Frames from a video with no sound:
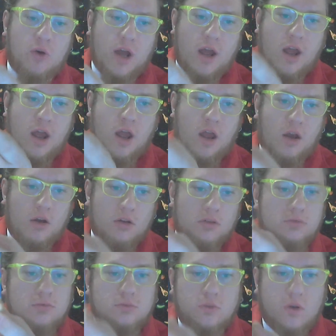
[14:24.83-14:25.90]
way.
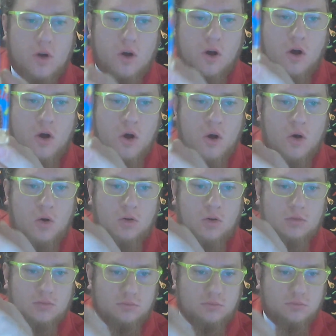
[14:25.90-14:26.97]

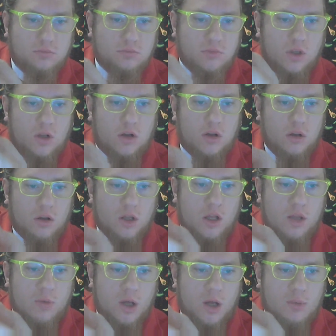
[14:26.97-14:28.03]
Oh! Whoa!
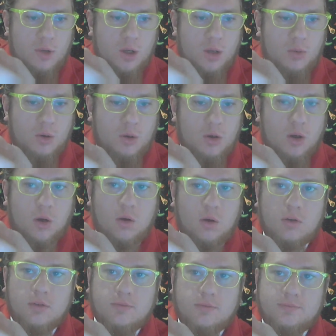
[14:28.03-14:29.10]
Let my people go.
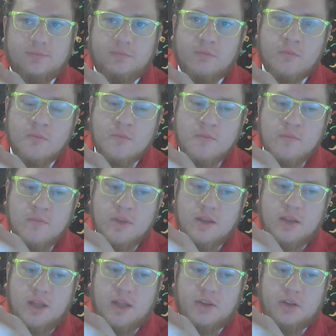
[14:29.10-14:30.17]

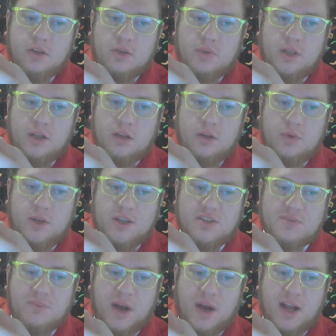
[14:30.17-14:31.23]
Got the Louis Louis
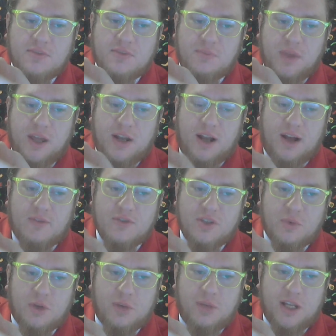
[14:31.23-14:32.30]
Spice Blend.
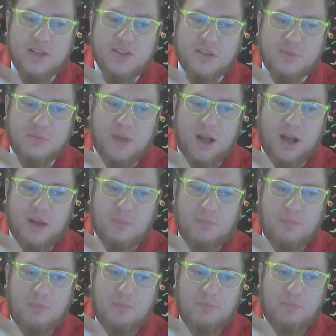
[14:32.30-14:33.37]
Obviously, we're going to be getting some uh,
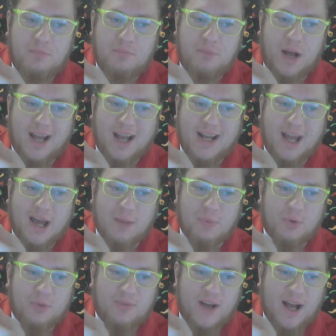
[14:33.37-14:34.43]

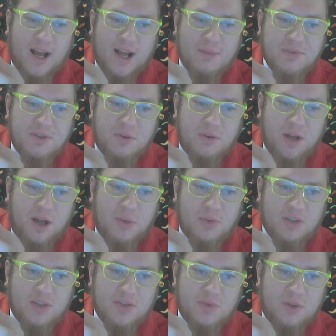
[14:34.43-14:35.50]
pineapple vibes going on
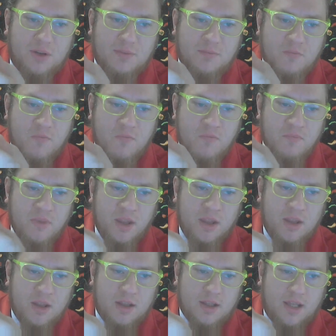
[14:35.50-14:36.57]
with this one.
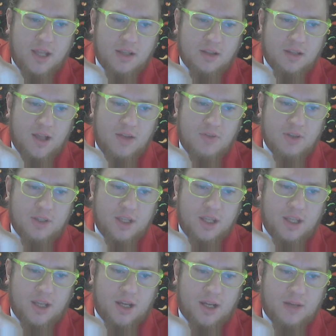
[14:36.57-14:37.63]
Again, loving
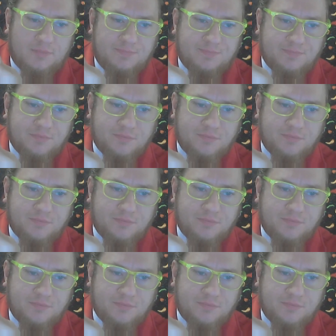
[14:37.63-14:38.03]
the, um,